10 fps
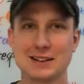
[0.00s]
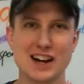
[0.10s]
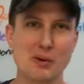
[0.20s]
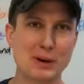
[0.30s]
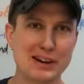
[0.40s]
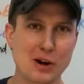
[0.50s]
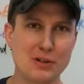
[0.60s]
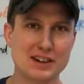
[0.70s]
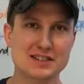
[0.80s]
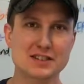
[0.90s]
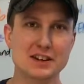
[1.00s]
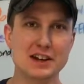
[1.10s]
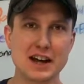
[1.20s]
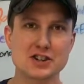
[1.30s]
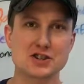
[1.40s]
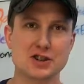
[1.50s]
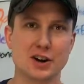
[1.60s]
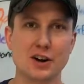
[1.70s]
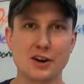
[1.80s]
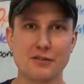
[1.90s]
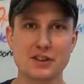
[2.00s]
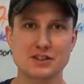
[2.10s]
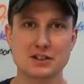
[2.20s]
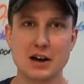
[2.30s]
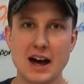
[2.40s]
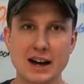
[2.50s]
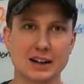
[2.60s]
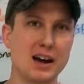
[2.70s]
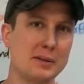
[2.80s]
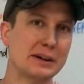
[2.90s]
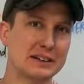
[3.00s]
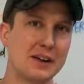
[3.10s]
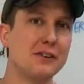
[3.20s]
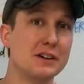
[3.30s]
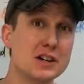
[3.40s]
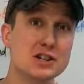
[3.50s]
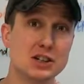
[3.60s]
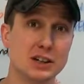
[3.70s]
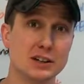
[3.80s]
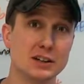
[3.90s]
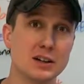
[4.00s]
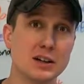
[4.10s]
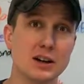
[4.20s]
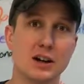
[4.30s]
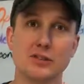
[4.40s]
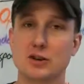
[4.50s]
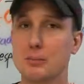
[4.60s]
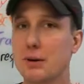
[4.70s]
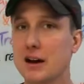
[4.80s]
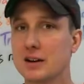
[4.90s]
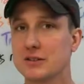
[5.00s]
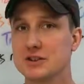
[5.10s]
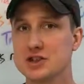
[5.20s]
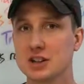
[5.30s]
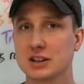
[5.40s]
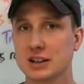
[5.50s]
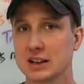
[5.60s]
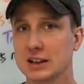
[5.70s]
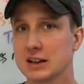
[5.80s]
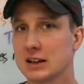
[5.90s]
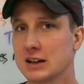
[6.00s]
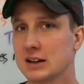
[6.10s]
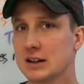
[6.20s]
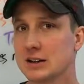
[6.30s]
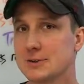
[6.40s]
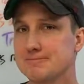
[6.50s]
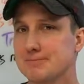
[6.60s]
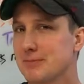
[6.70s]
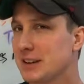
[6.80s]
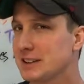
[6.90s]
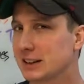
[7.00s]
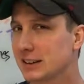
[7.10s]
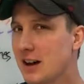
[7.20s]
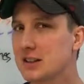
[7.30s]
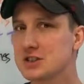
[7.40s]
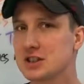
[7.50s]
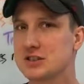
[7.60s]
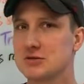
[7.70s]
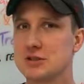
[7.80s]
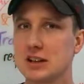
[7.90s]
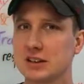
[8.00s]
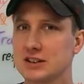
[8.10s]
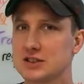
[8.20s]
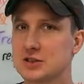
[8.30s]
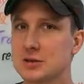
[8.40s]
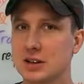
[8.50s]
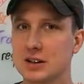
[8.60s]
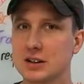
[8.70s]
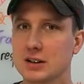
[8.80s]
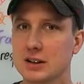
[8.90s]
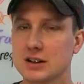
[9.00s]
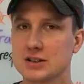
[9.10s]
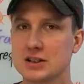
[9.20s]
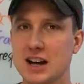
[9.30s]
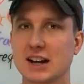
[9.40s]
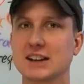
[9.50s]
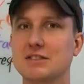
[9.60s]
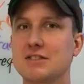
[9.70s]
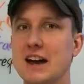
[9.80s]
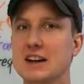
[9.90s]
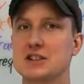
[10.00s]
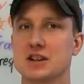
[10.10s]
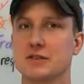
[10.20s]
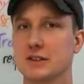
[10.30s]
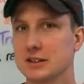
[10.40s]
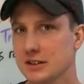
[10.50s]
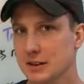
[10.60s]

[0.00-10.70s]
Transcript: Now, we know that it's in the nature of this economic definition of competitive agility that technology is uniquely suited to taking advantage of it.